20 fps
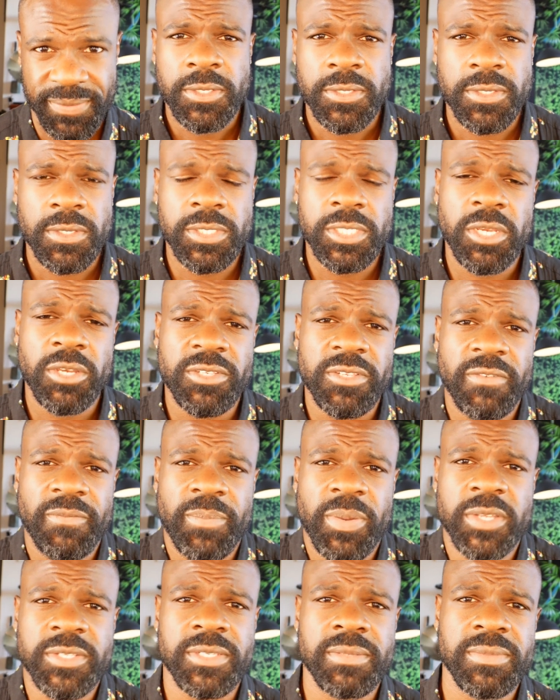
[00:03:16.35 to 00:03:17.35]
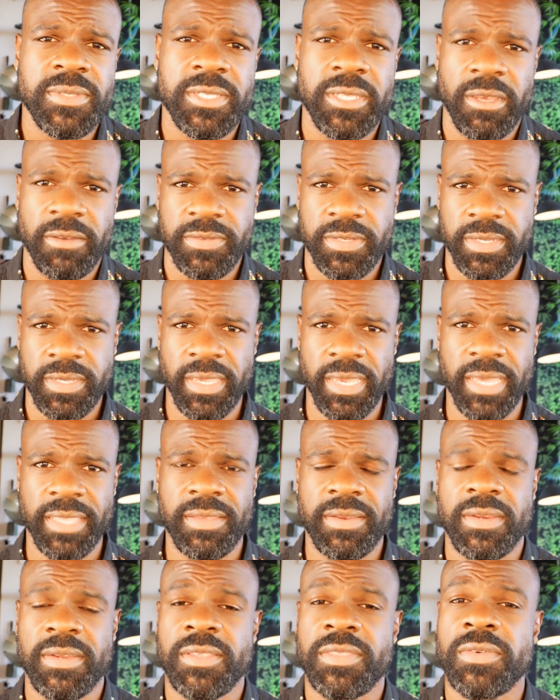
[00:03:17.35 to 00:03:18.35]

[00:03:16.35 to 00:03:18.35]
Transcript: So Joseph puts himself together,